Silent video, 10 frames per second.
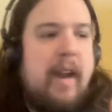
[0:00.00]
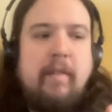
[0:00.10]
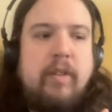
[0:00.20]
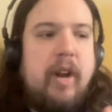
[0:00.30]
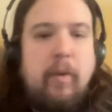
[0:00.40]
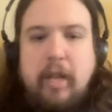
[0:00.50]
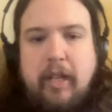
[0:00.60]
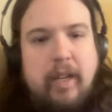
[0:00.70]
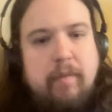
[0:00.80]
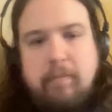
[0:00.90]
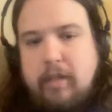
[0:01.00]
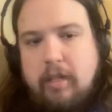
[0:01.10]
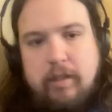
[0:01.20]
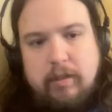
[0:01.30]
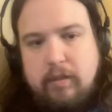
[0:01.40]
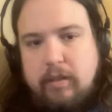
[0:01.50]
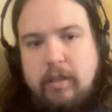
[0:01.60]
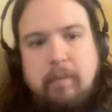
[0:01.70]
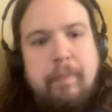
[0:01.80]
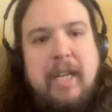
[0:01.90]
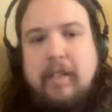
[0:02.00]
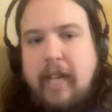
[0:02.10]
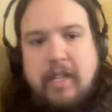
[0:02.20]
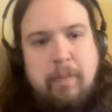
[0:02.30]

you know, like the being late